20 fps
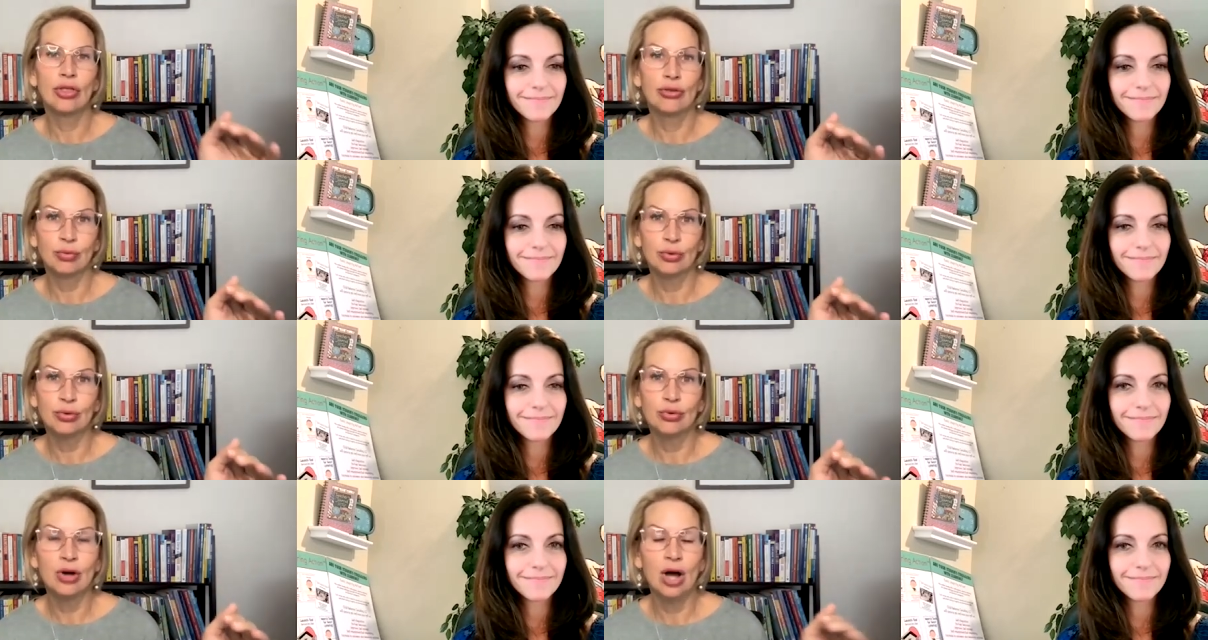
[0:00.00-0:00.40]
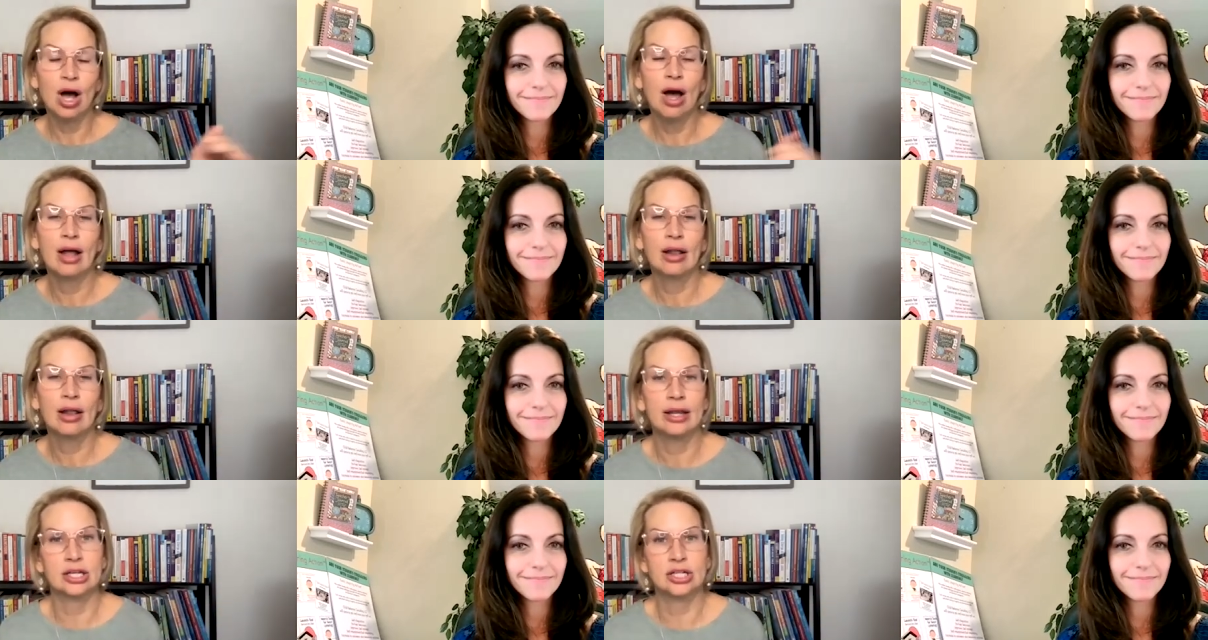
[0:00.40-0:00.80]
Speaker 1: through
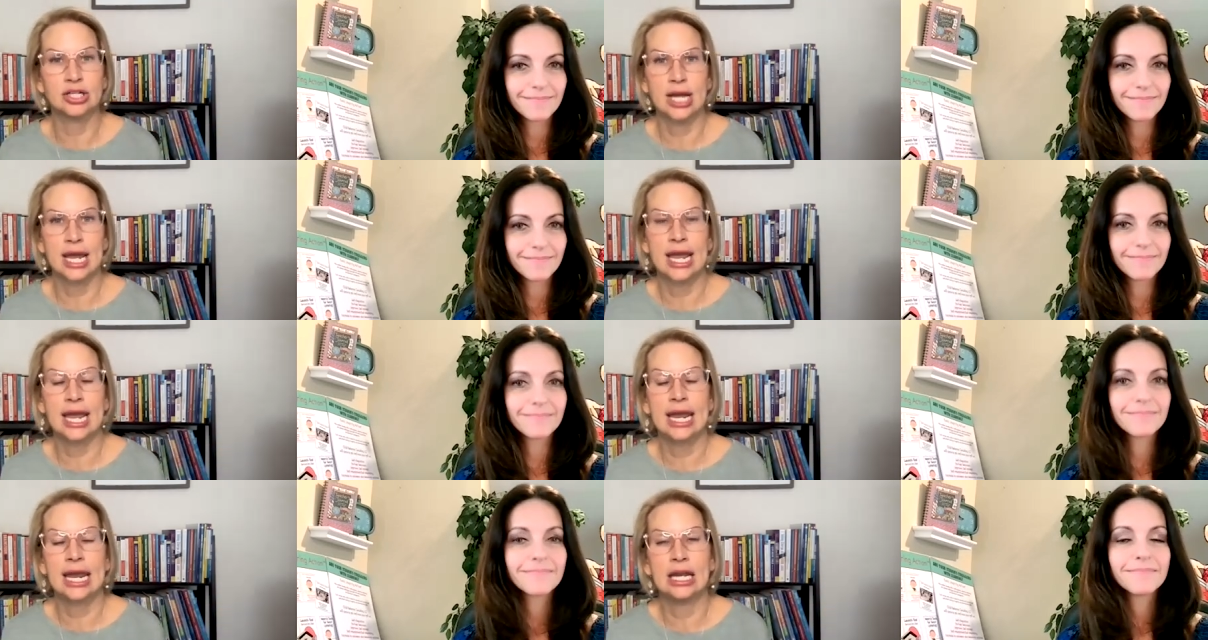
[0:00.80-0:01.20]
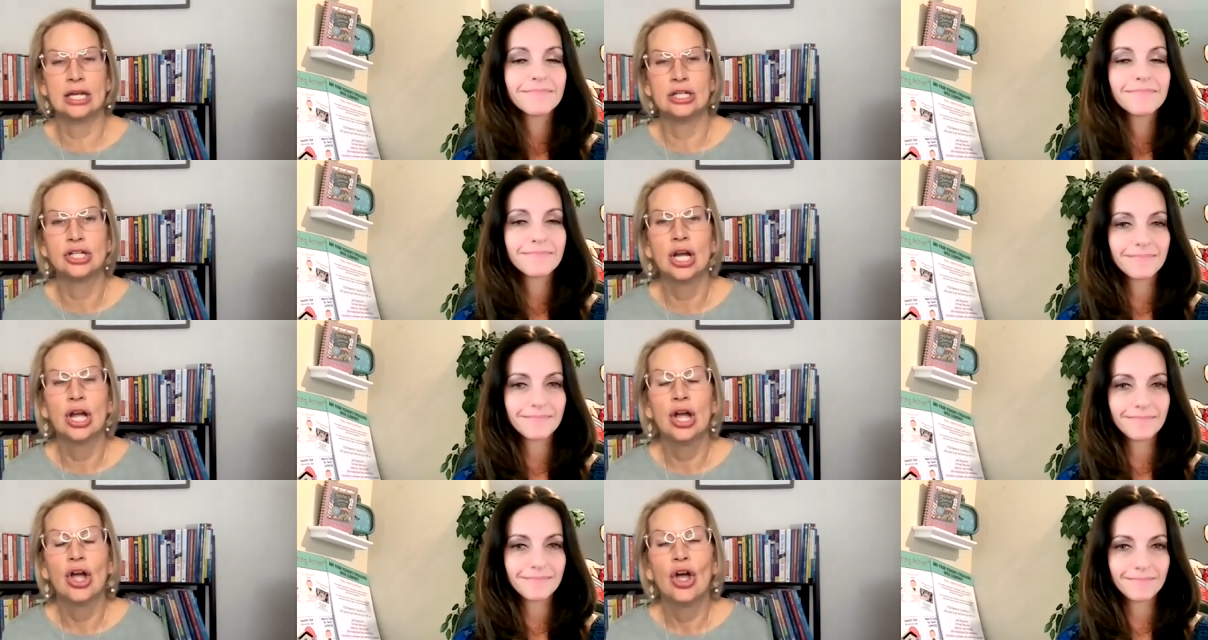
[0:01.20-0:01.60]
college
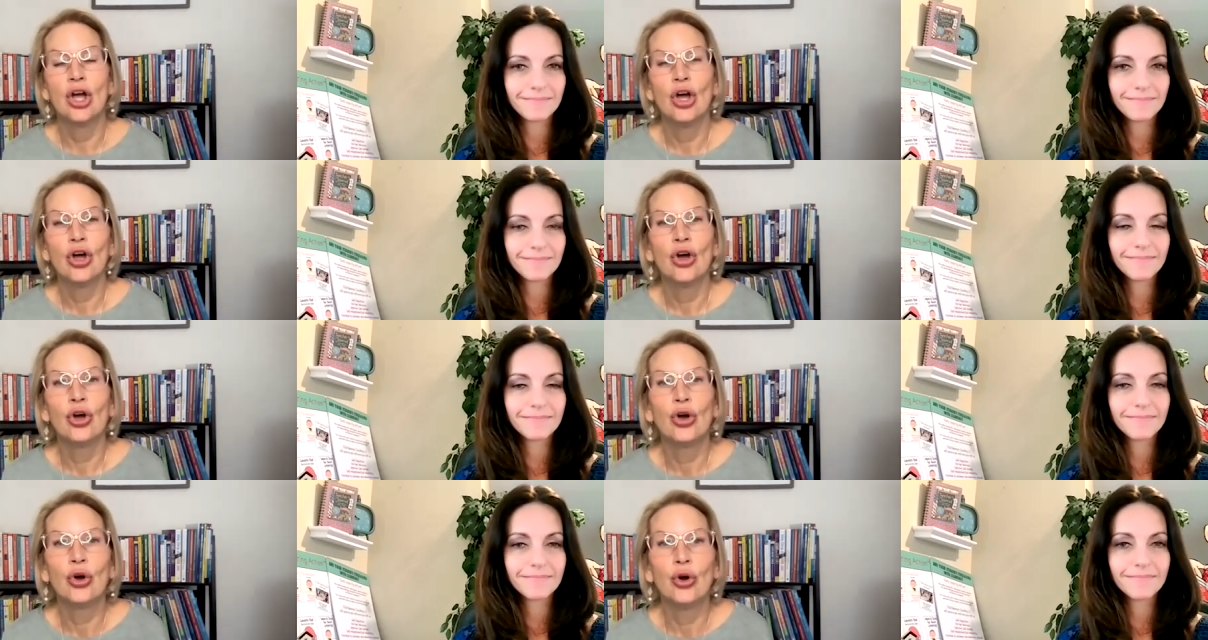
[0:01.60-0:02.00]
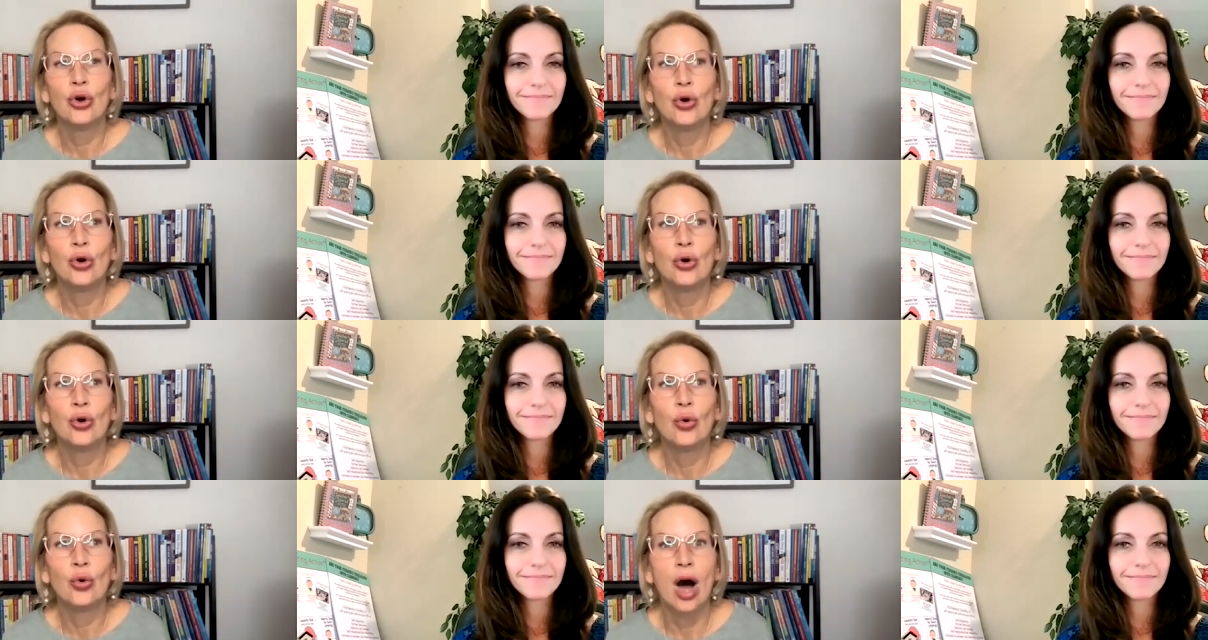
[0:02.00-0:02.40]
age
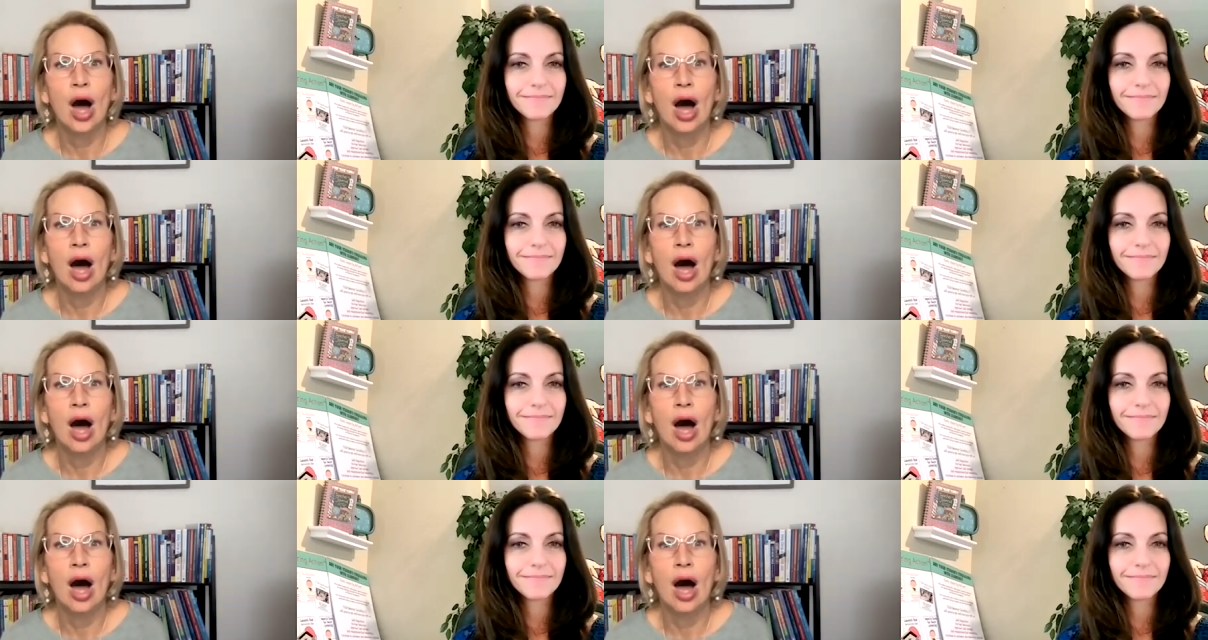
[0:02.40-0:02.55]
who